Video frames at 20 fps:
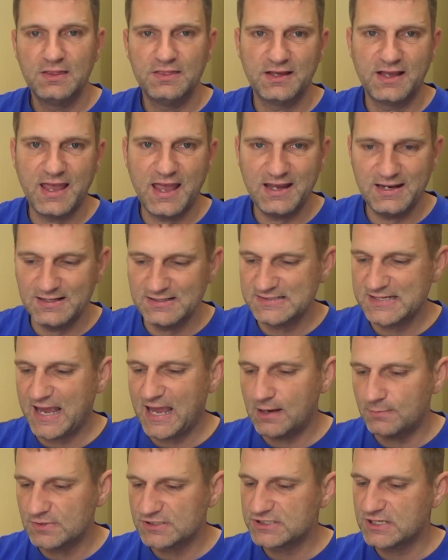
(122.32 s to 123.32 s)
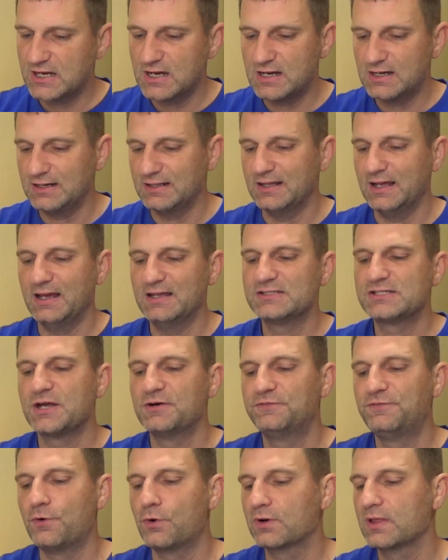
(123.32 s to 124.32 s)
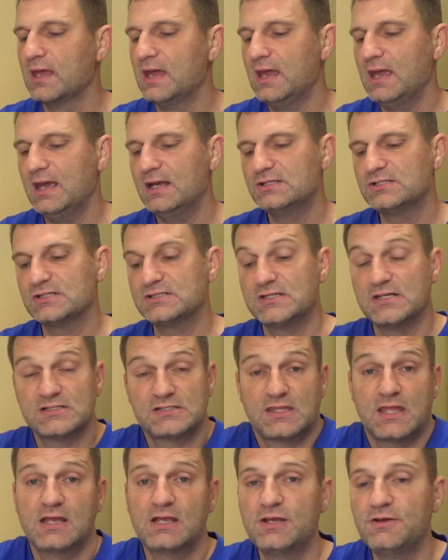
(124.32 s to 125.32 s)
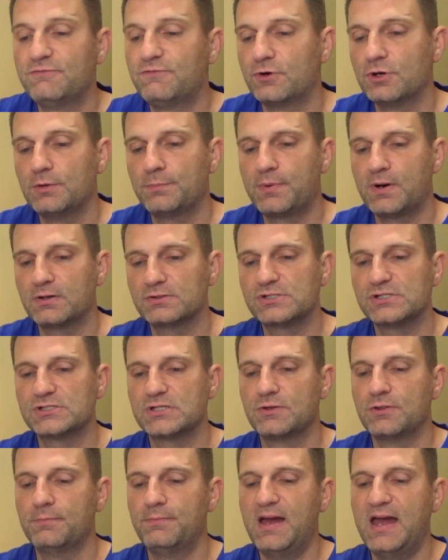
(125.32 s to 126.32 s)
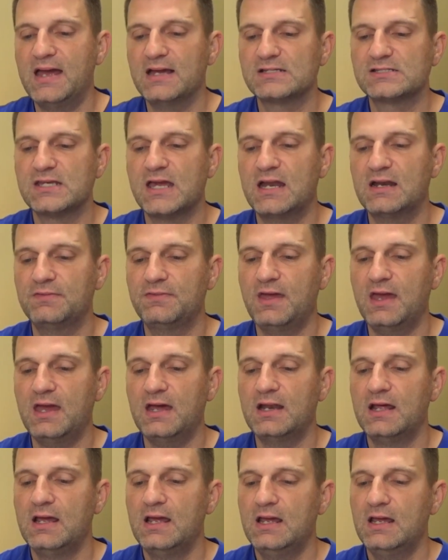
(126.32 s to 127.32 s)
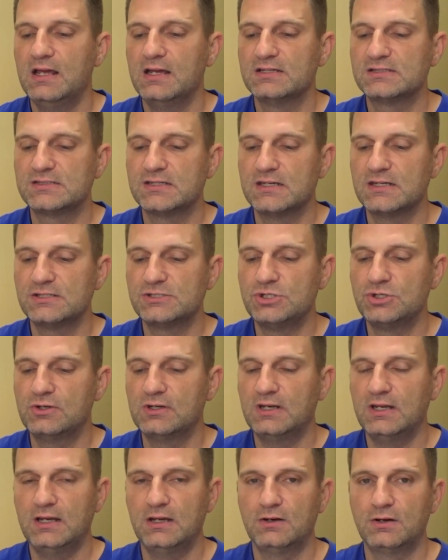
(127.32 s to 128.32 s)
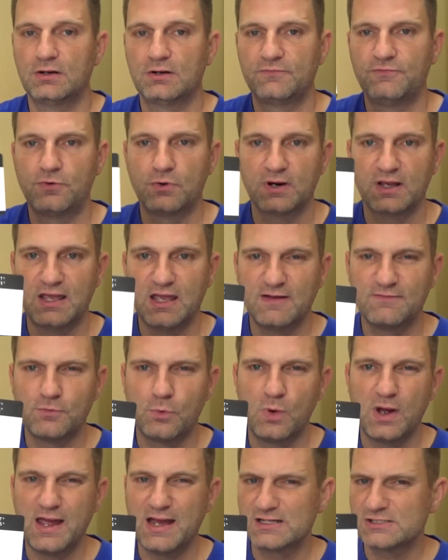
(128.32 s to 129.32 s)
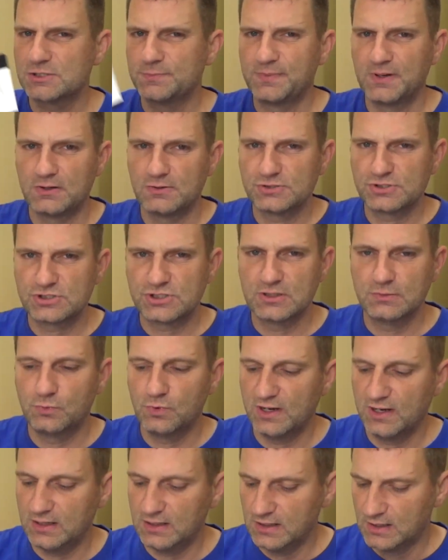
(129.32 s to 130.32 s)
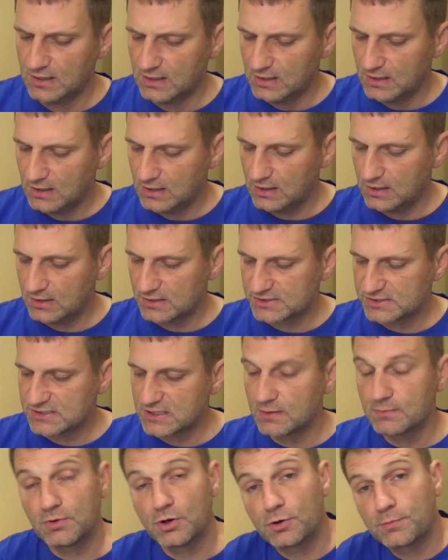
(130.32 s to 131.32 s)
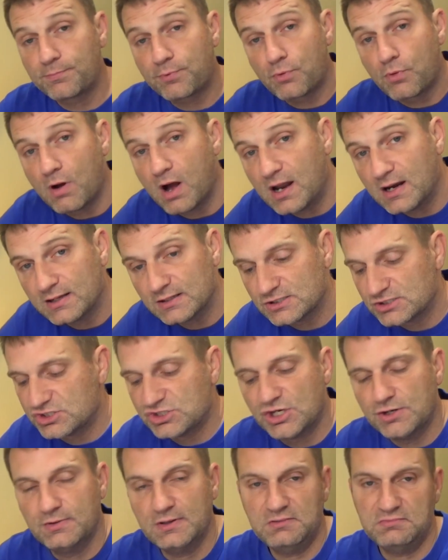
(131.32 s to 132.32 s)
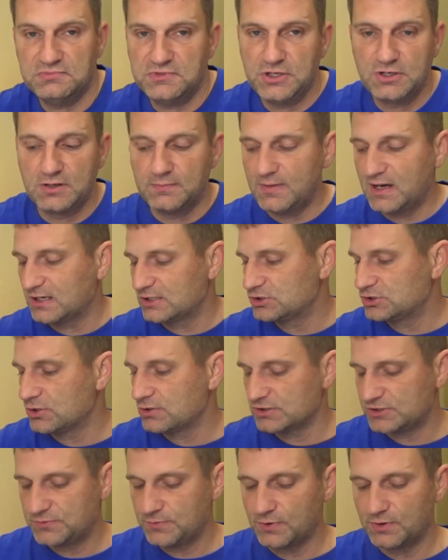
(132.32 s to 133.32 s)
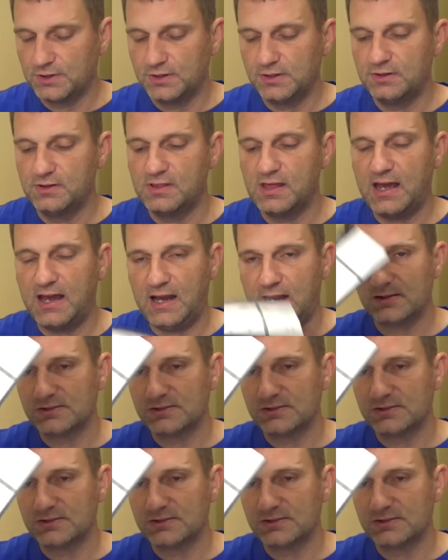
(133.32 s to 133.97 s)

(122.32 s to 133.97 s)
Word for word: The gate is Amazon, and, and so forth. It just says thank you for your purchase. On the back side of that, it says you can enter for a giveaway. I suppose to win uh, similar products to it. You can make a choice if you want to do that.